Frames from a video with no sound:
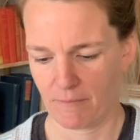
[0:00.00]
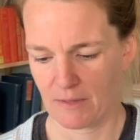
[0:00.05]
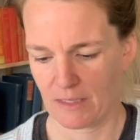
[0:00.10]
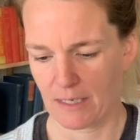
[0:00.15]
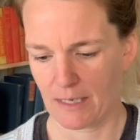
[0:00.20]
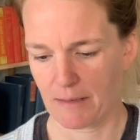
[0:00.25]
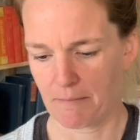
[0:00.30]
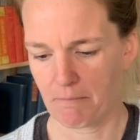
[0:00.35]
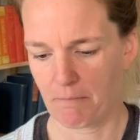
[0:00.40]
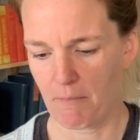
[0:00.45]

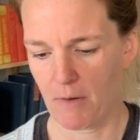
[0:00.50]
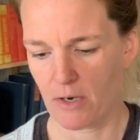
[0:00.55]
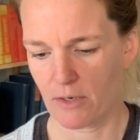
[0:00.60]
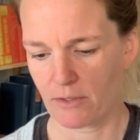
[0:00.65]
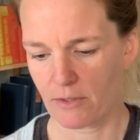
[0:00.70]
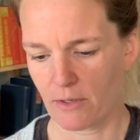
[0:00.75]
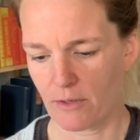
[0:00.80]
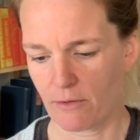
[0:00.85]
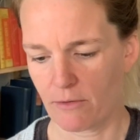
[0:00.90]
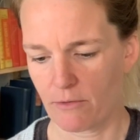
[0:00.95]
Got
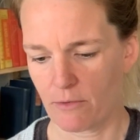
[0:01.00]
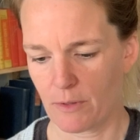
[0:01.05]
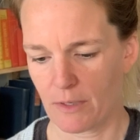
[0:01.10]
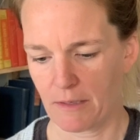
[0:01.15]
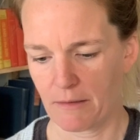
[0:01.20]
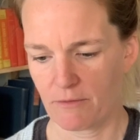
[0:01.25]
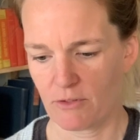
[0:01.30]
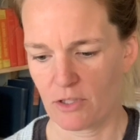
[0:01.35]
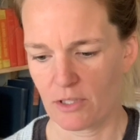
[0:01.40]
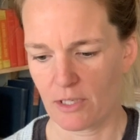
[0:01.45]
marks all through it,
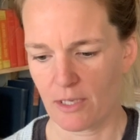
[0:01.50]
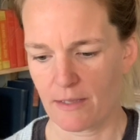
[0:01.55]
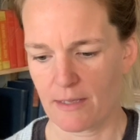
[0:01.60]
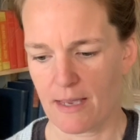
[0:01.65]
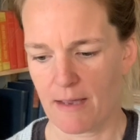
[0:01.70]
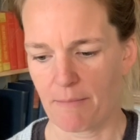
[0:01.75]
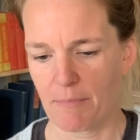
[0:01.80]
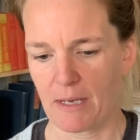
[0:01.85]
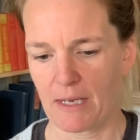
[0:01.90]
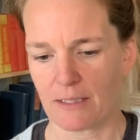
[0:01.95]
just on
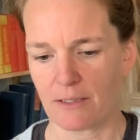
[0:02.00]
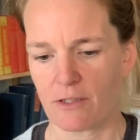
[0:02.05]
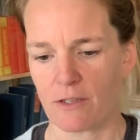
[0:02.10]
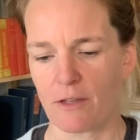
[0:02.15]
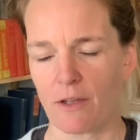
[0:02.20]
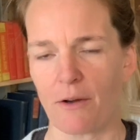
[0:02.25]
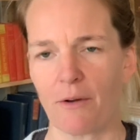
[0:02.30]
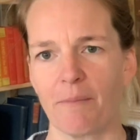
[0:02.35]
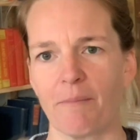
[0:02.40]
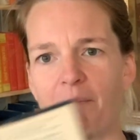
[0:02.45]
that page
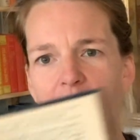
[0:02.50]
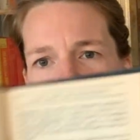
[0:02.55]
though.